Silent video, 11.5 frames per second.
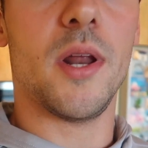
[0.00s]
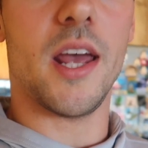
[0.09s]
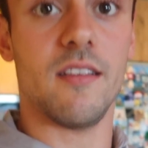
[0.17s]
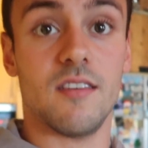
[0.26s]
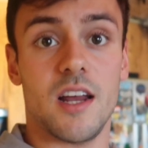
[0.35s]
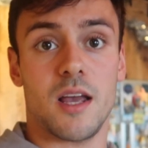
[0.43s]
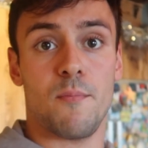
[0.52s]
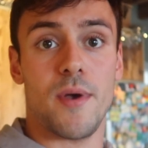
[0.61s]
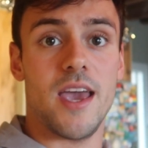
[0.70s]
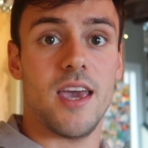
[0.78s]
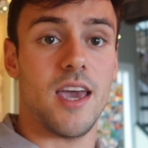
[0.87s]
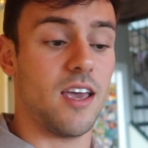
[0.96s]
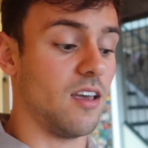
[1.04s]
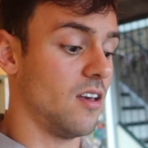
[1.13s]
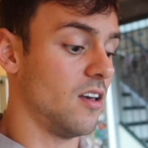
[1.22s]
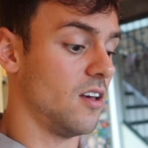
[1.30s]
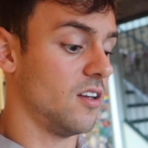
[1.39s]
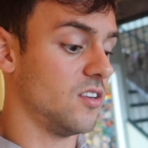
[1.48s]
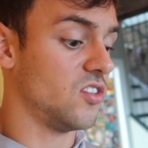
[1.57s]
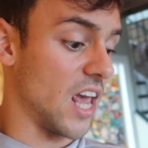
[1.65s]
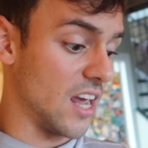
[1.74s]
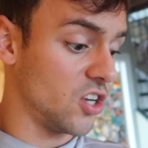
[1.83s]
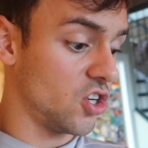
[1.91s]
put it into like a baking
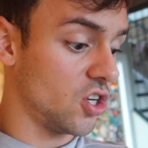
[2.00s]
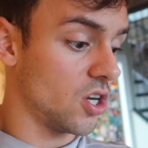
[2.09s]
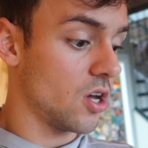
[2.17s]
dish.